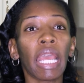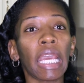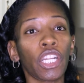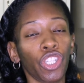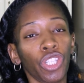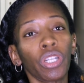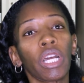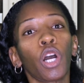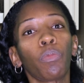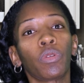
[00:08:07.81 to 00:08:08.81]
it should
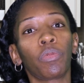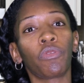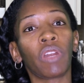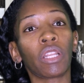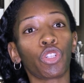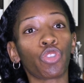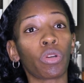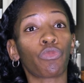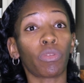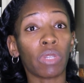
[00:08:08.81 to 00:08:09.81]
help to prevent the
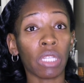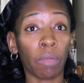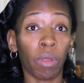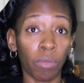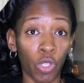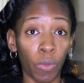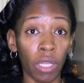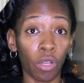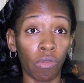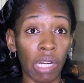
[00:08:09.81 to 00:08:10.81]
shrimp from slipping between
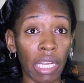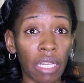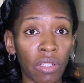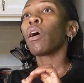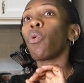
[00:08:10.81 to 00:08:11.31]
the grates.